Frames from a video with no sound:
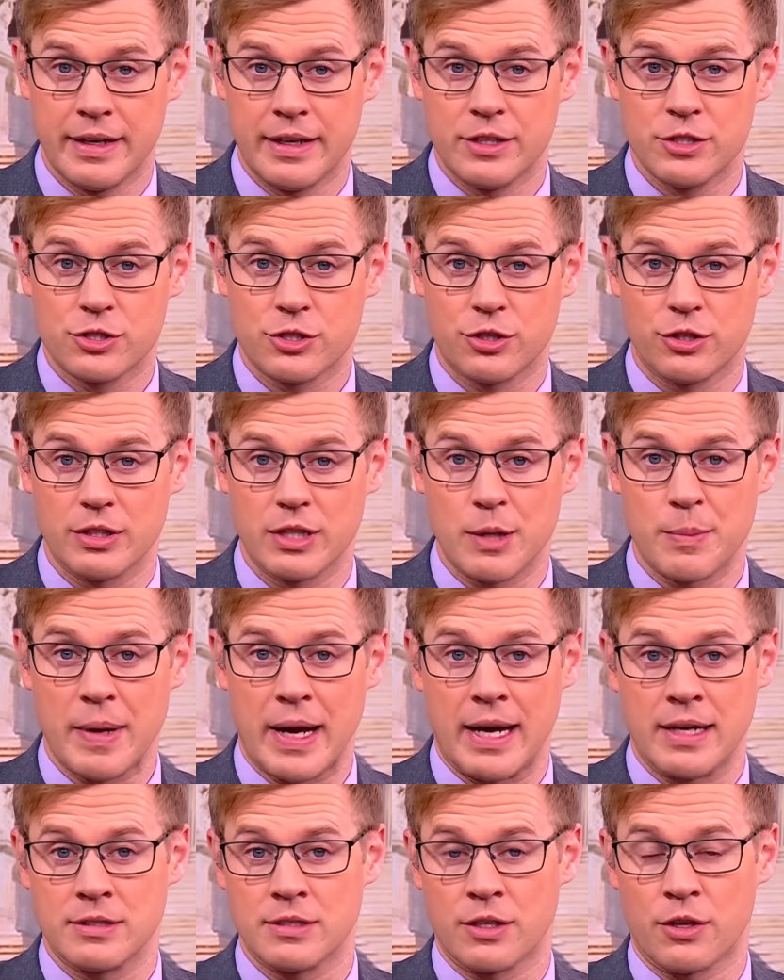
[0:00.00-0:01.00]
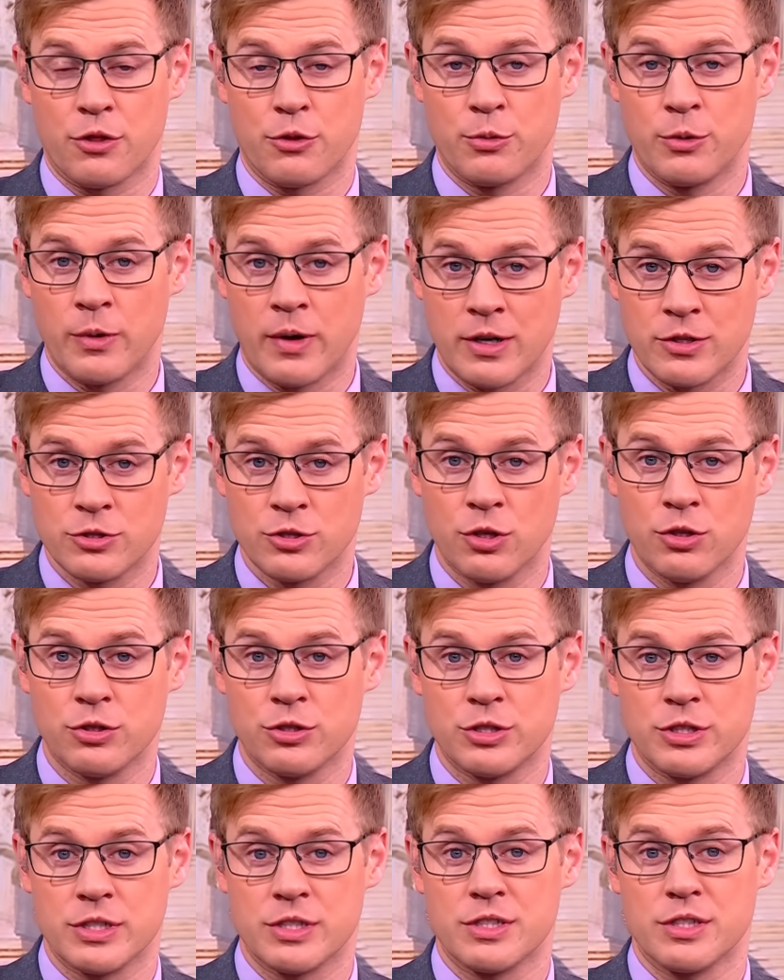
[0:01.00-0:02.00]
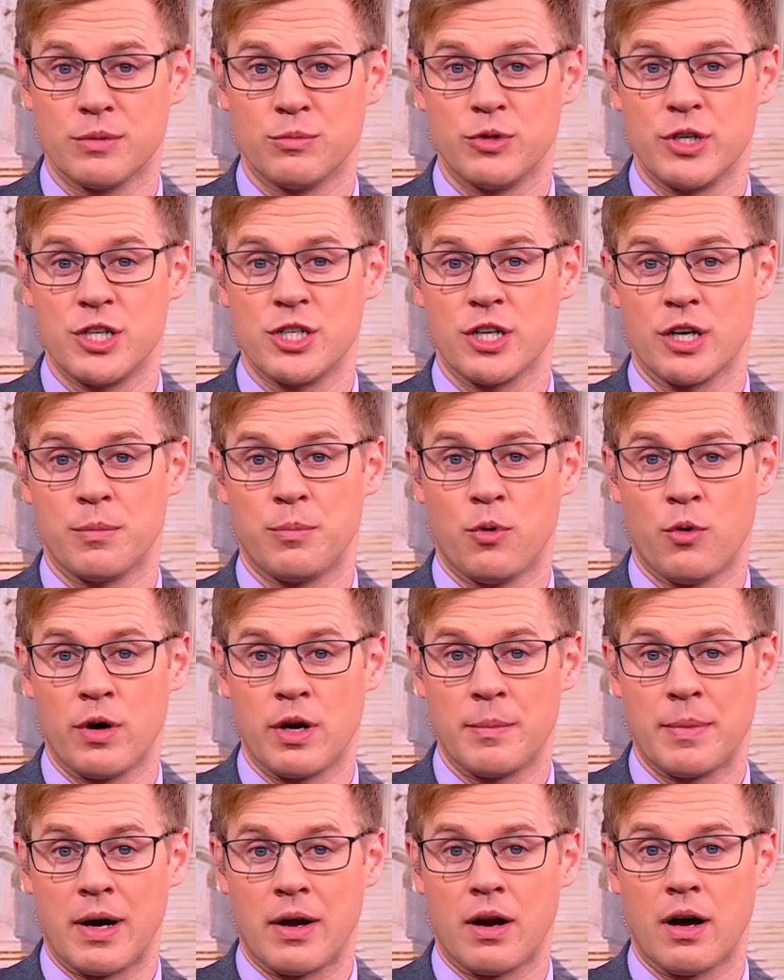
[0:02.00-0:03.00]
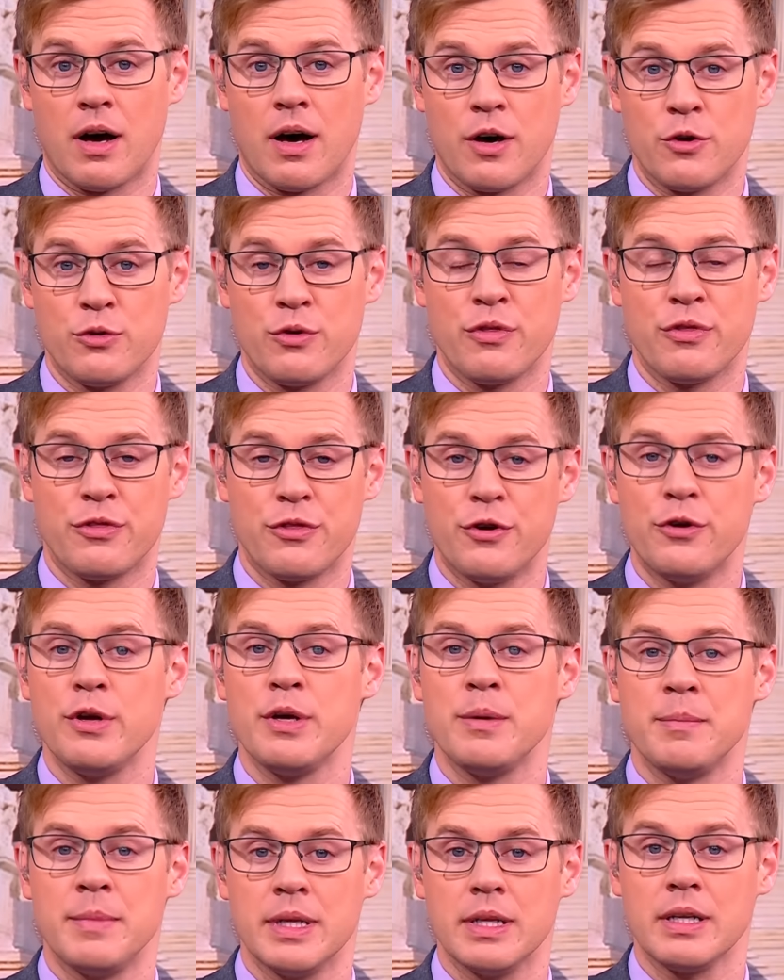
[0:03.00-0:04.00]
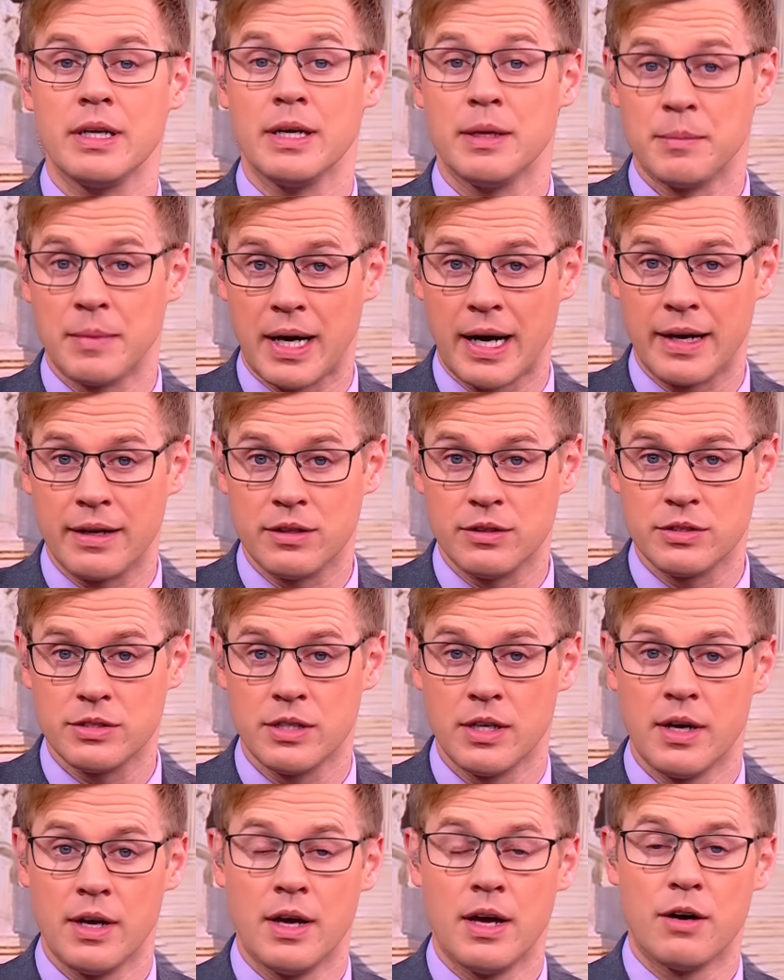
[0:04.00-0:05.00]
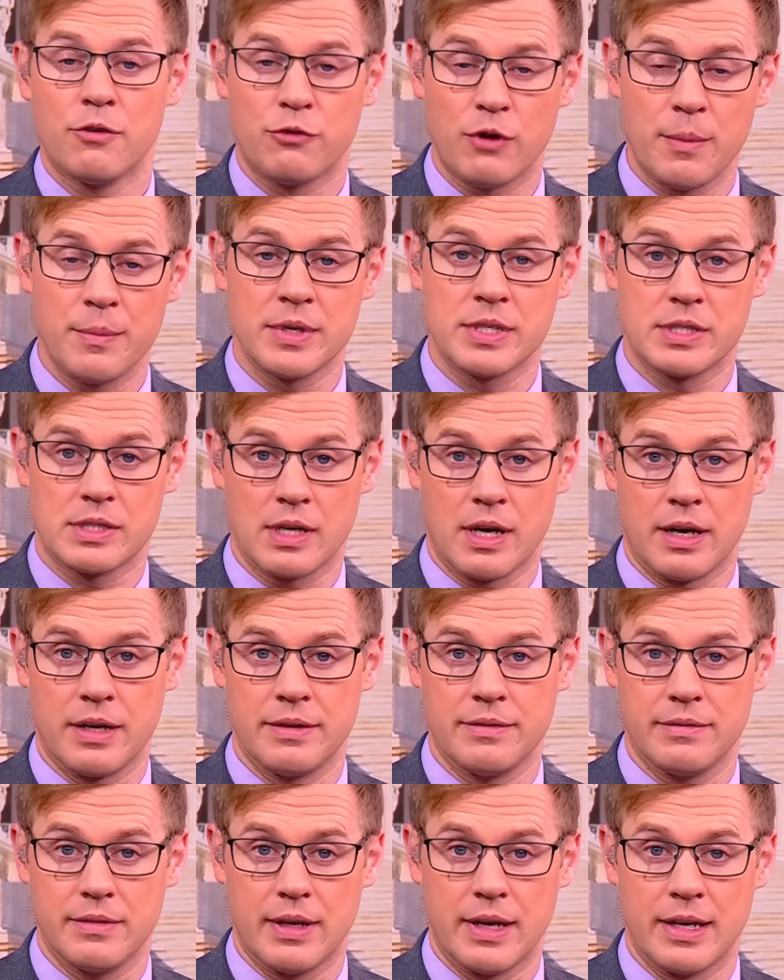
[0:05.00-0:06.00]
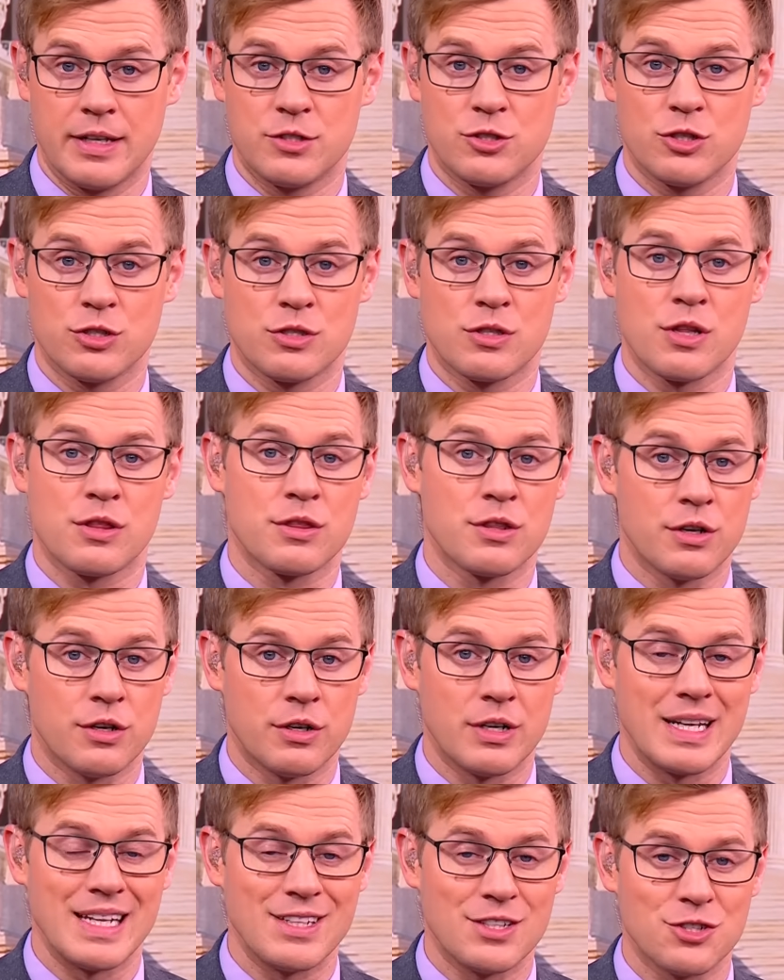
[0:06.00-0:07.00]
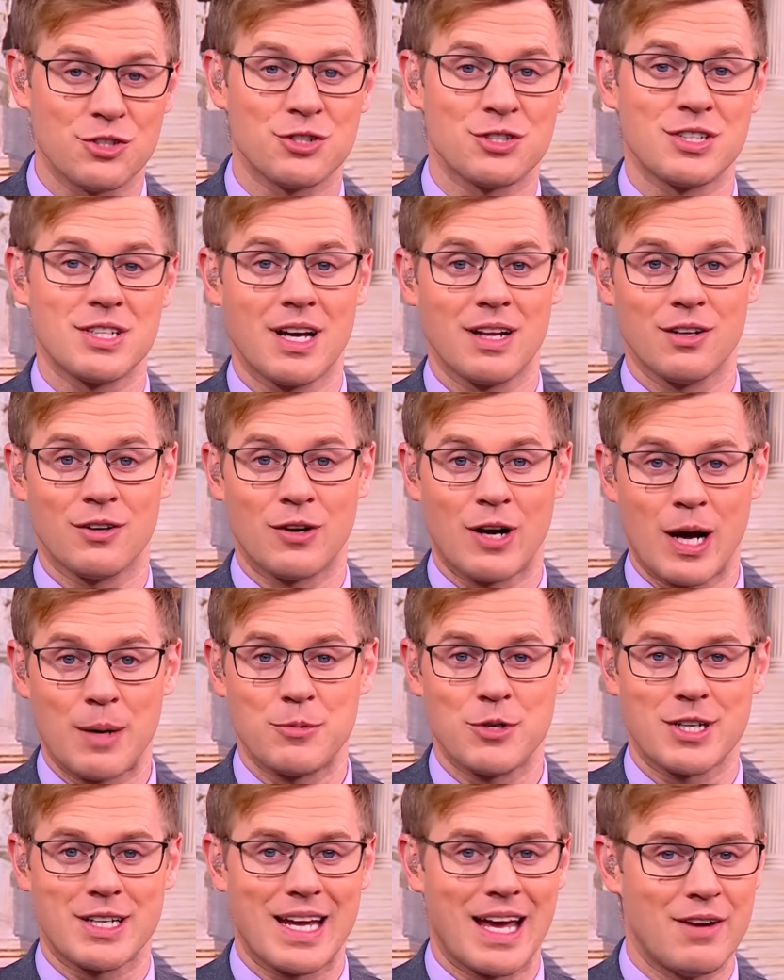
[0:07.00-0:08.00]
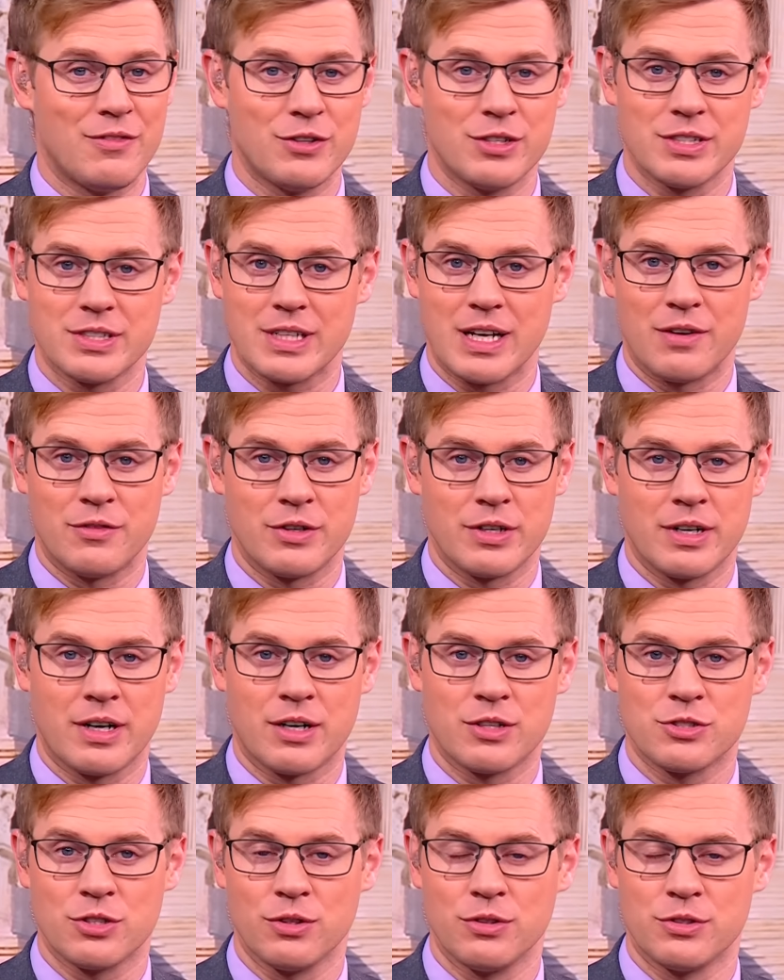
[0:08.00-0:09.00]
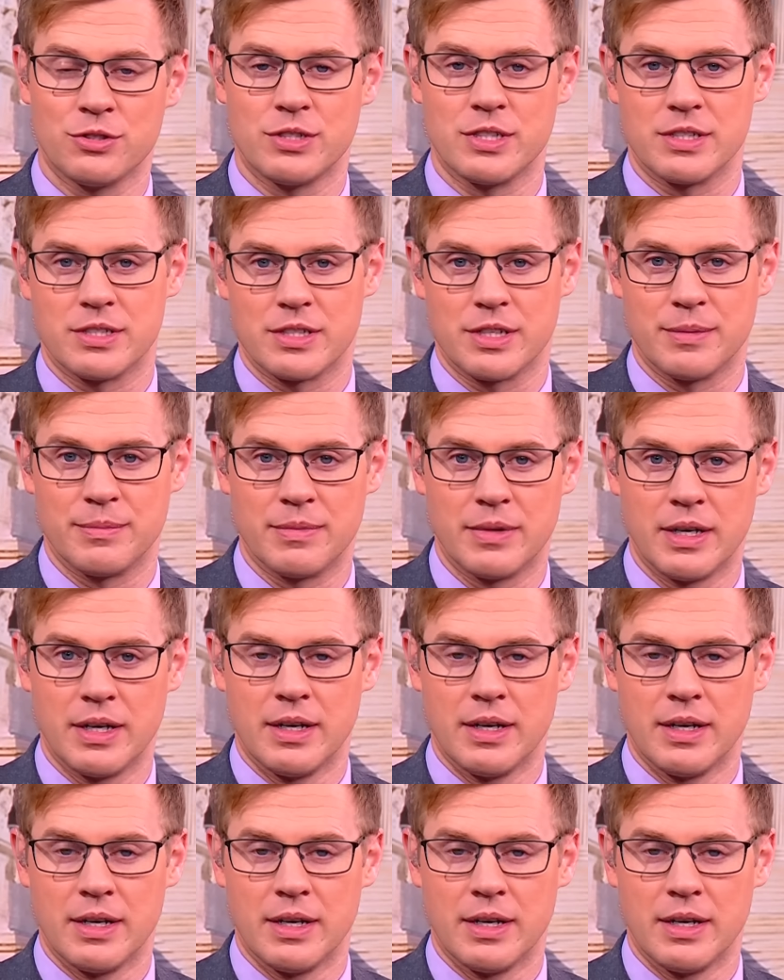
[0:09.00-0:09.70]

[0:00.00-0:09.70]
It's currently passing through our solar system, reaching a point about 130 million miles from the sun, and it's just the third interstellar object ever discovered in our solar system.